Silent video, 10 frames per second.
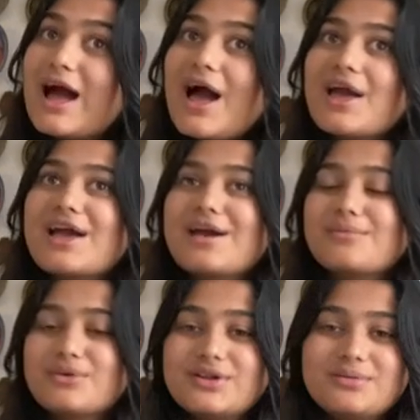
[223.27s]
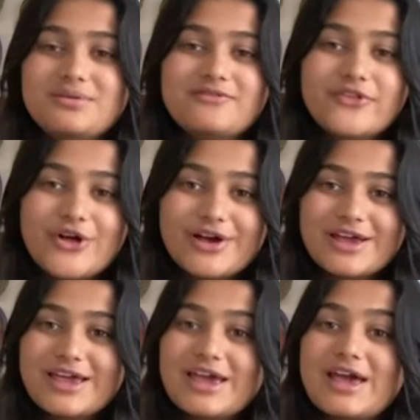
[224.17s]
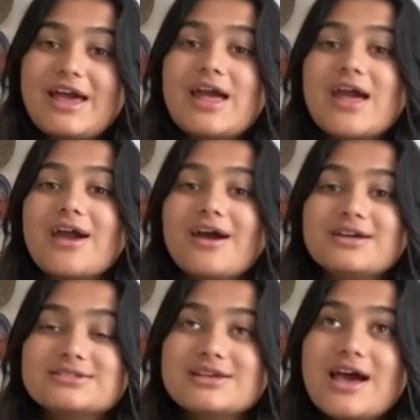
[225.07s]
I am going to be vlogging it and